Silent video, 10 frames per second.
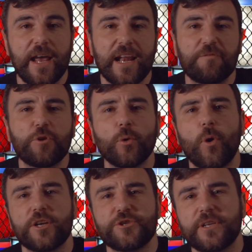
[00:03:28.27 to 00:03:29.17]
And after
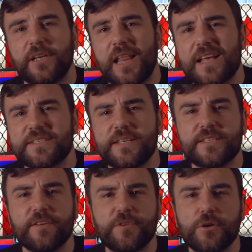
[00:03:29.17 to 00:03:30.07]
watching the last
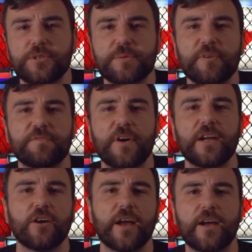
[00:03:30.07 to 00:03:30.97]
season of The Ultimate
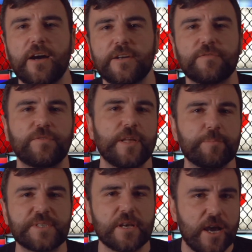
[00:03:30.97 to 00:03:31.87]
Fighter, I kind of
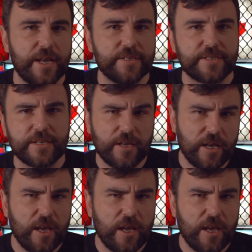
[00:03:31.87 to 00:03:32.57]
flipped sides.